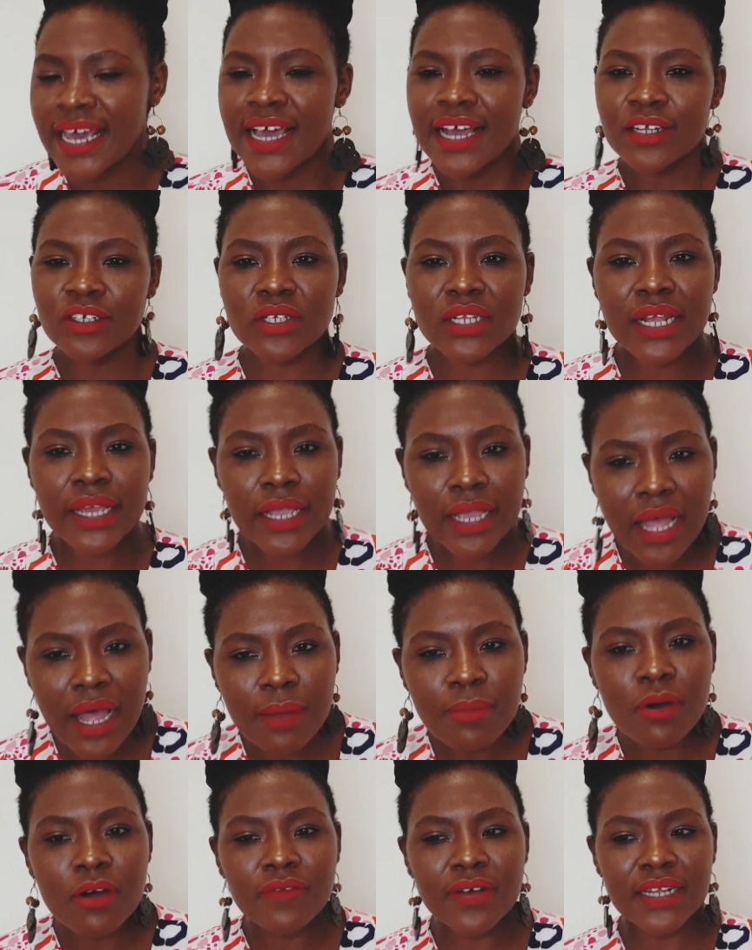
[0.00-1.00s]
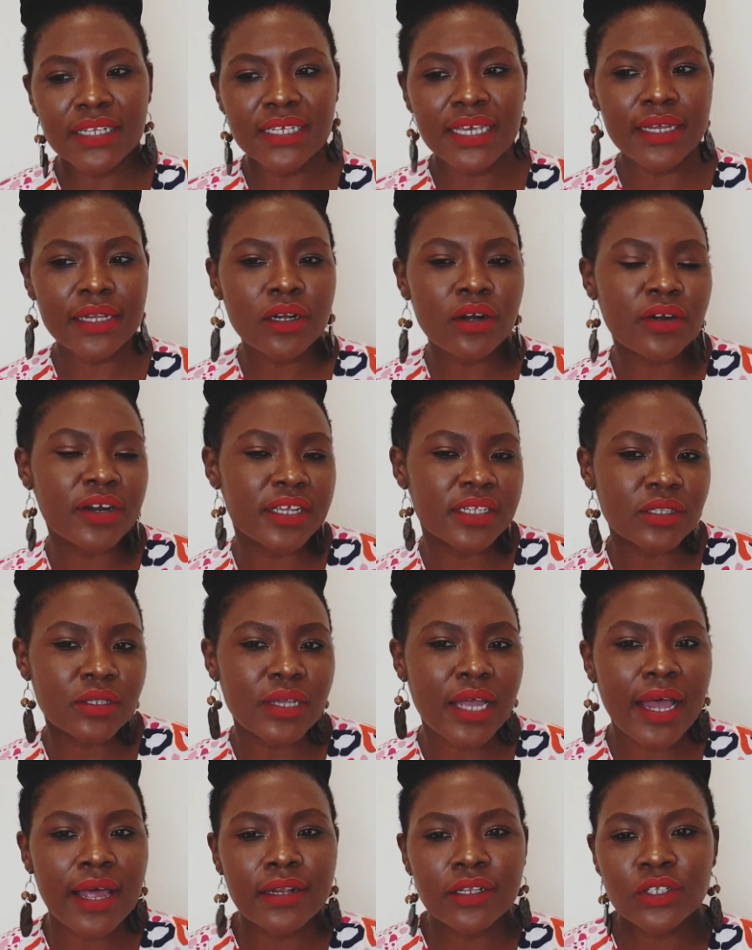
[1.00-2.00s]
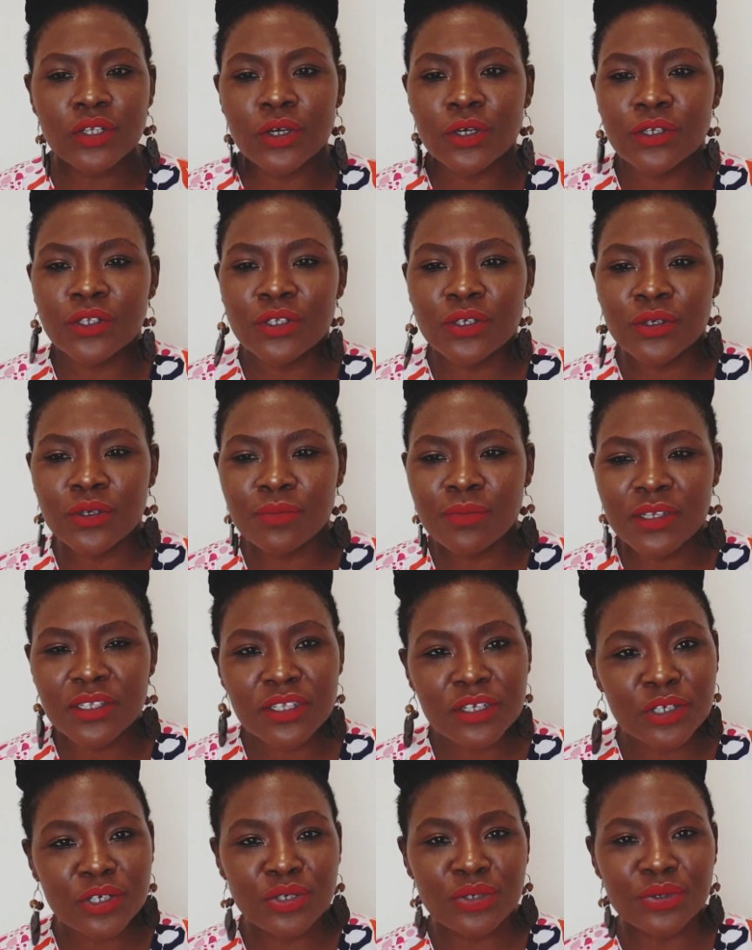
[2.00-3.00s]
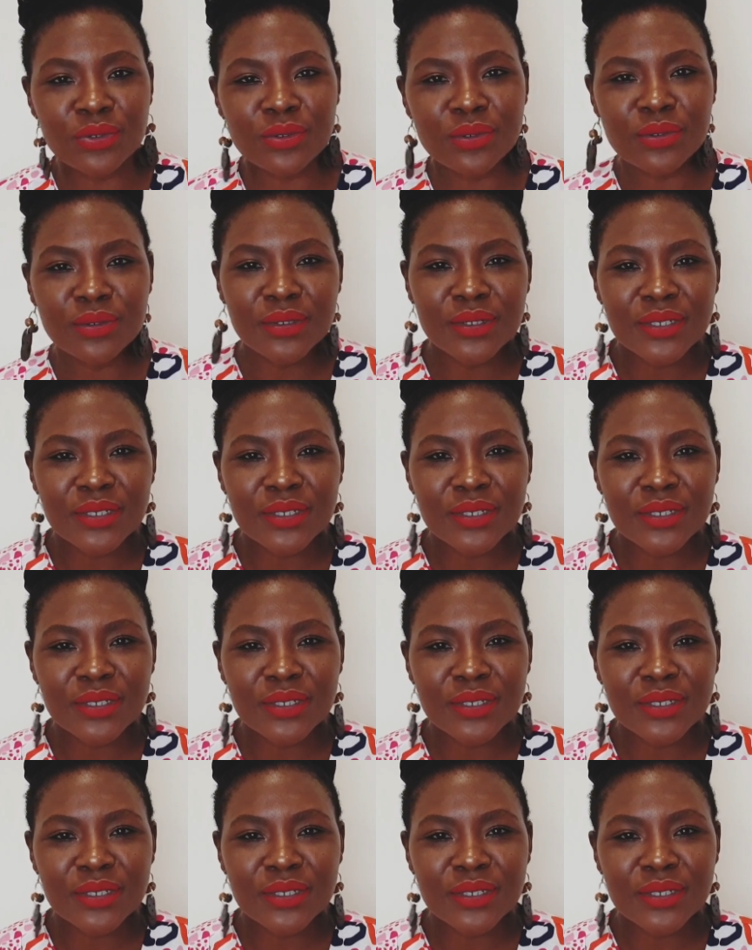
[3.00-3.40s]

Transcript: She was like, come over at Hillcrest, I'll talk to Mr. Drew.